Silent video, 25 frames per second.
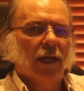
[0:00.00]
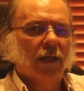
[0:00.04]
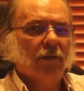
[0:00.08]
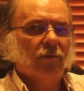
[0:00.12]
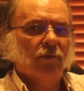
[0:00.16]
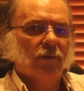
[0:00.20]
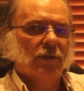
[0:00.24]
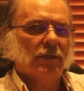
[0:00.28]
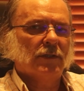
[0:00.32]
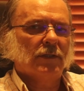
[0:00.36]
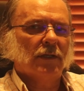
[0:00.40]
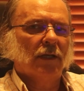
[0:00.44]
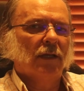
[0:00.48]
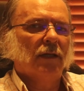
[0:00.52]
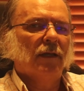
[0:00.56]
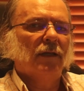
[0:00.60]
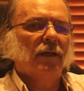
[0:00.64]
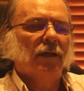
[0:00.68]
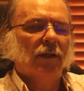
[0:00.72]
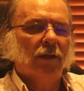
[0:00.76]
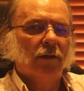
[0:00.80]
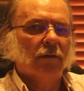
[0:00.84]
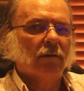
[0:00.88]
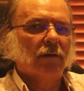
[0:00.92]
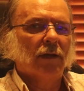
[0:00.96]
That was
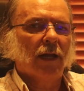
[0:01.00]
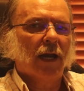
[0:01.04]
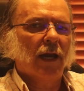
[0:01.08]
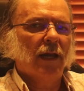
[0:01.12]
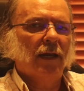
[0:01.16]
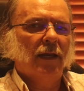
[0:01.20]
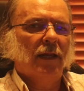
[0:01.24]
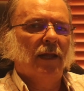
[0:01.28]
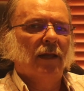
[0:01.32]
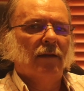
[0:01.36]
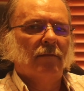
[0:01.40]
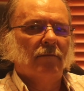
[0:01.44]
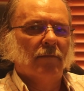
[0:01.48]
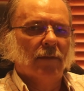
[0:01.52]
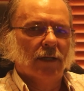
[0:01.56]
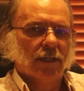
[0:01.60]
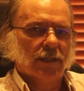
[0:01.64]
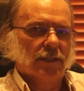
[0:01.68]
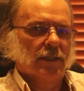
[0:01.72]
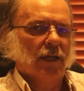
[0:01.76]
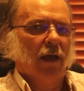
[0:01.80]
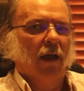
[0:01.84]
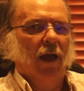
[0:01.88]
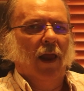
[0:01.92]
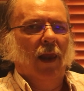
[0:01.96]
a Ukrainian
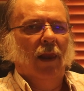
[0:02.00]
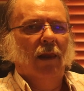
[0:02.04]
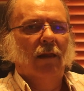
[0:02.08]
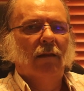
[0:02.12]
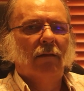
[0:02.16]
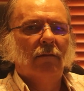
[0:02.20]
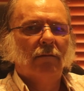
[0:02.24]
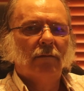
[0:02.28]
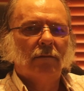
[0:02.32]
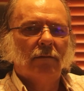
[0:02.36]
missile